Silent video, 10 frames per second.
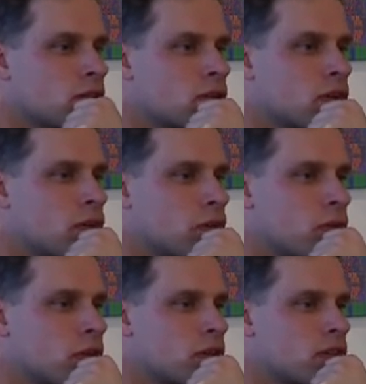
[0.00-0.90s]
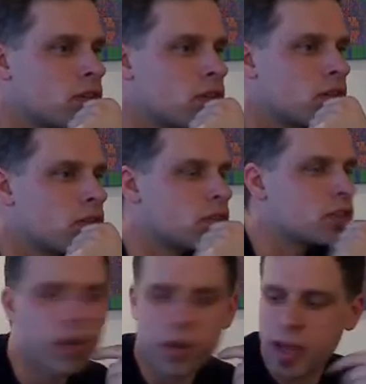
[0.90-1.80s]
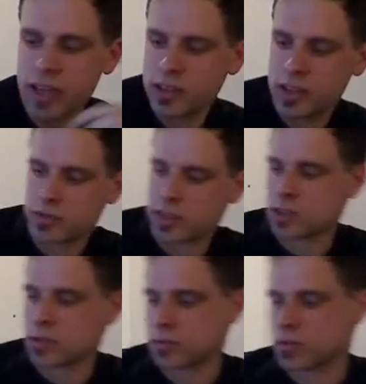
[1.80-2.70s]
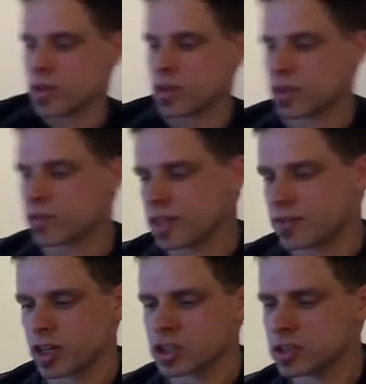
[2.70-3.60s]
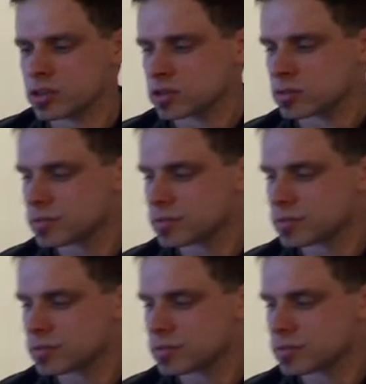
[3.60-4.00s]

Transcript: So just going back to the original 3 functions.